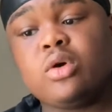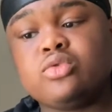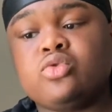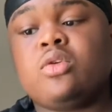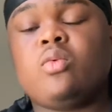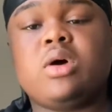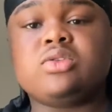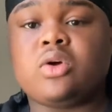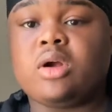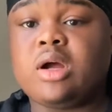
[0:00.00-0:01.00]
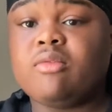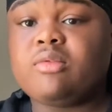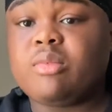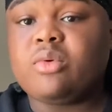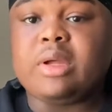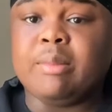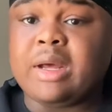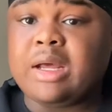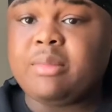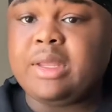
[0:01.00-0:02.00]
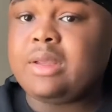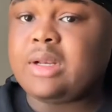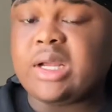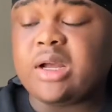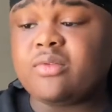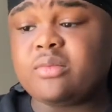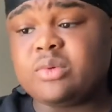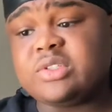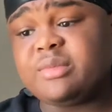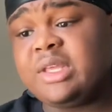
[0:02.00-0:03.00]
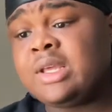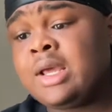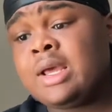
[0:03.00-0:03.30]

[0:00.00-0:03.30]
Jordan 1s are comfortable, in my opinion. They're comfortable to me.